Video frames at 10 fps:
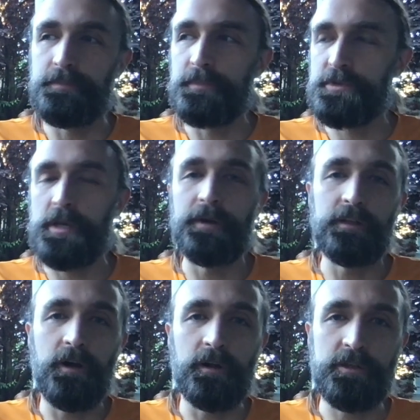sharing
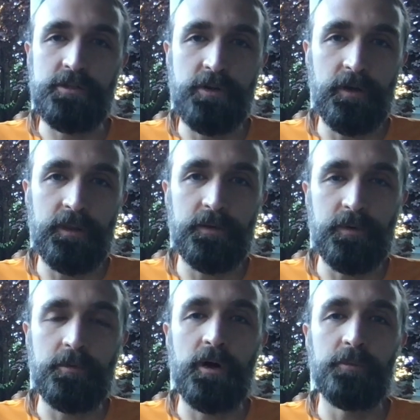along this journey that
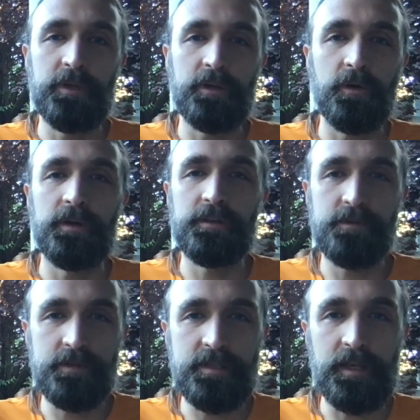we've all been going
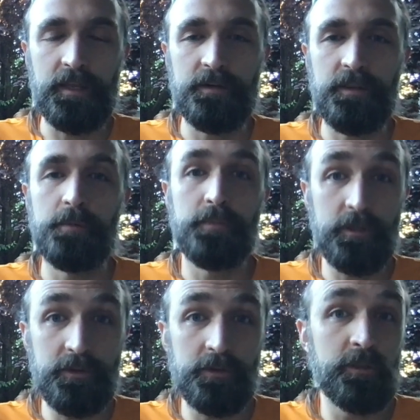through together in the
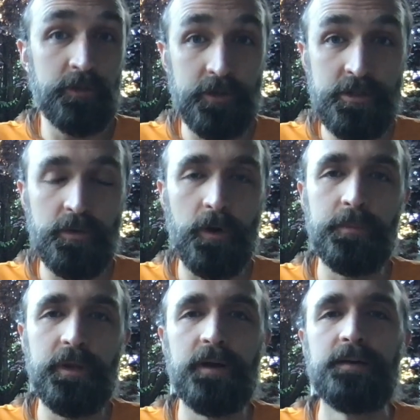blue lunar storm
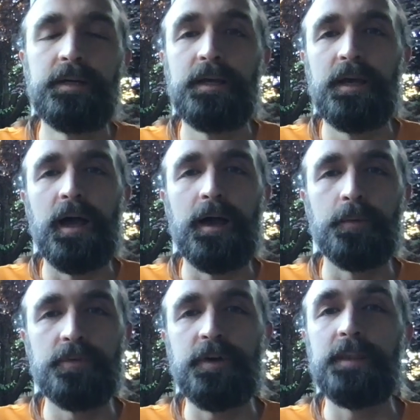year.
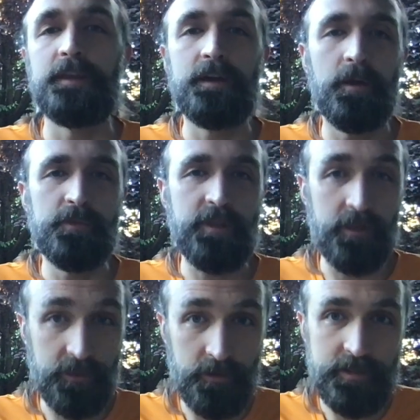We finally come to the
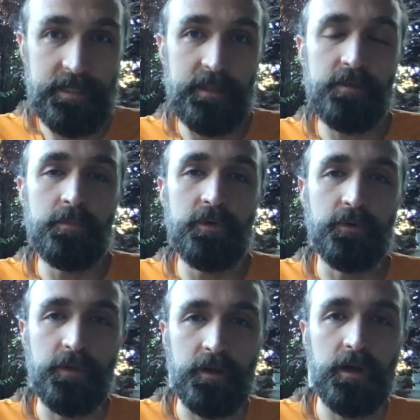13th
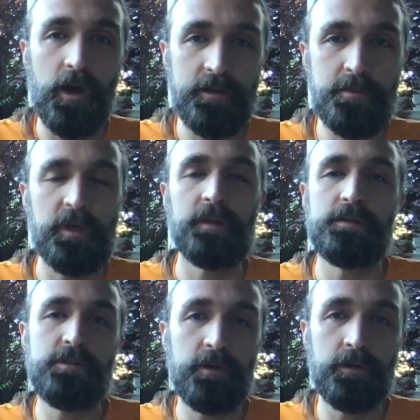moon, the cosmic
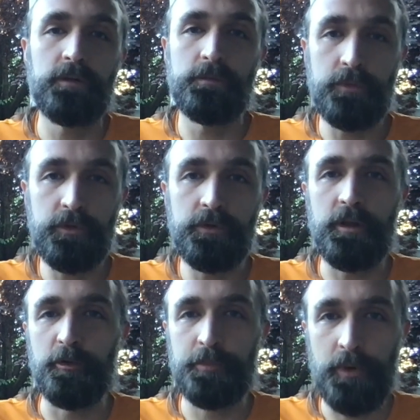turtle moon
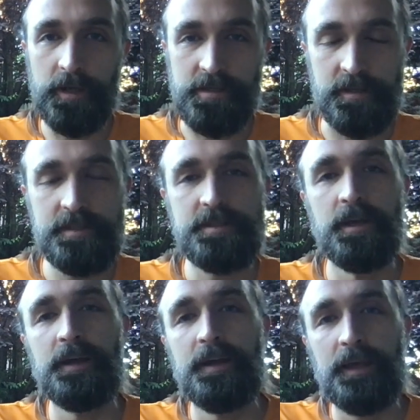of presence.
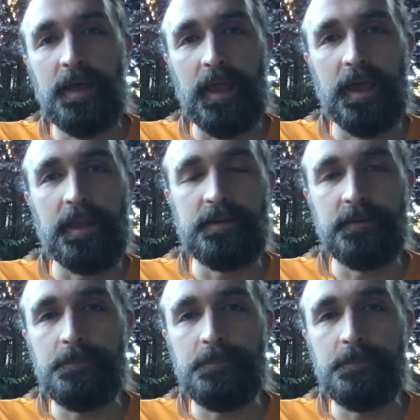And